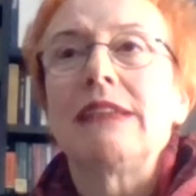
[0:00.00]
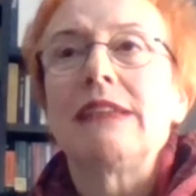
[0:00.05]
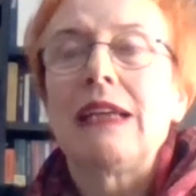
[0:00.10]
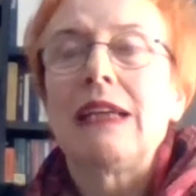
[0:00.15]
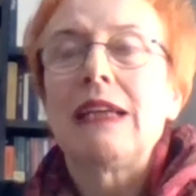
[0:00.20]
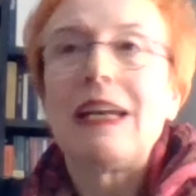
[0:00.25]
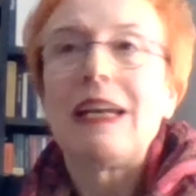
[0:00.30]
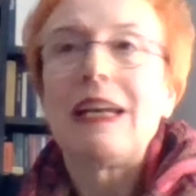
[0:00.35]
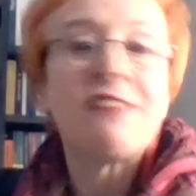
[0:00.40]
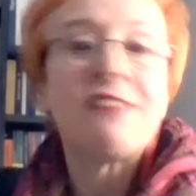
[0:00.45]

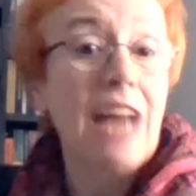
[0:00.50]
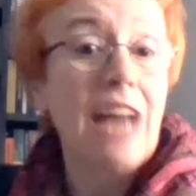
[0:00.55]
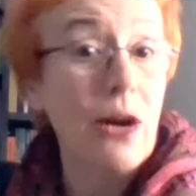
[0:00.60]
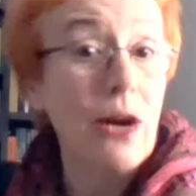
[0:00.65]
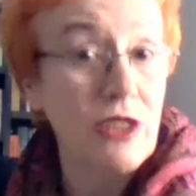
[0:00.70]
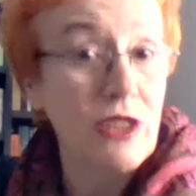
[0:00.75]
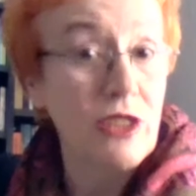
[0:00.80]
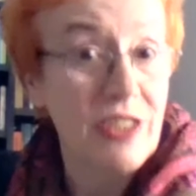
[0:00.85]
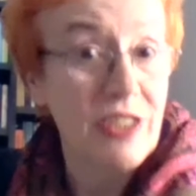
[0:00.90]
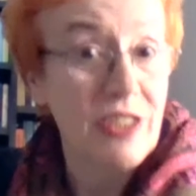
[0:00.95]
left
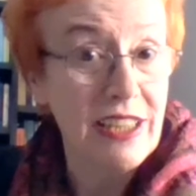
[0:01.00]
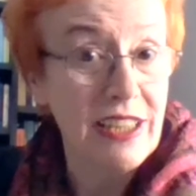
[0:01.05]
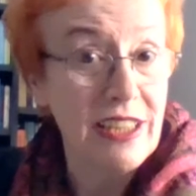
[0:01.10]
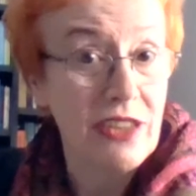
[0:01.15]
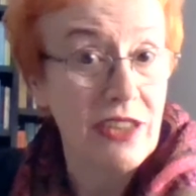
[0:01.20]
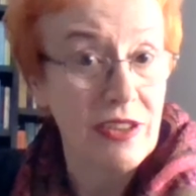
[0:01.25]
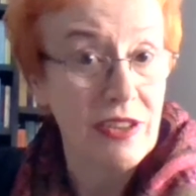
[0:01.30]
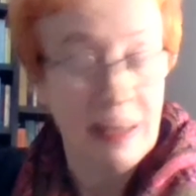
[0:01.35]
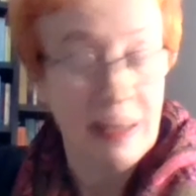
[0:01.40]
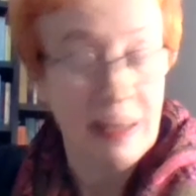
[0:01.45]
out in
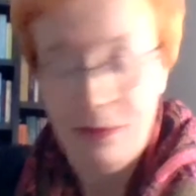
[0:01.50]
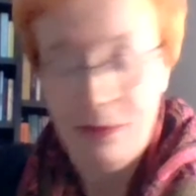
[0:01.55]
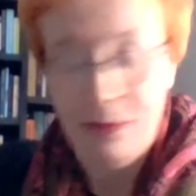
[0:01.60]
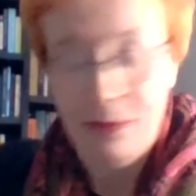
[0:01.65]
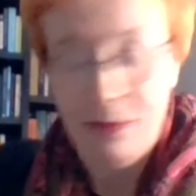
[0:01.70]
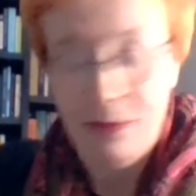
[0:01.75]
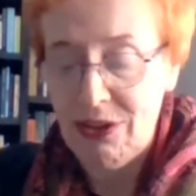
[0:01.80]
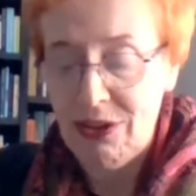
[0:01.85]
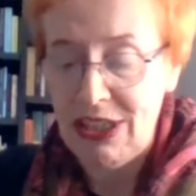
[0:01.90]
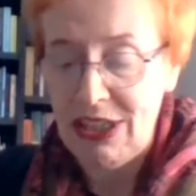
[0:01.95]

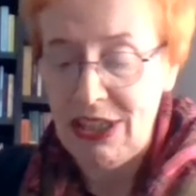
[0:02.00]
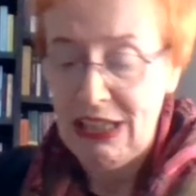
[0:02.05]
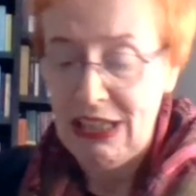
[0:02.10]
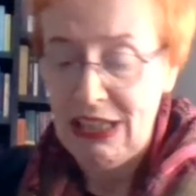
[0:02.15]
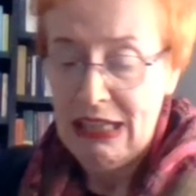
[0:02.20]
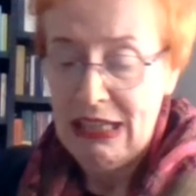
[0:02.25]
contemporary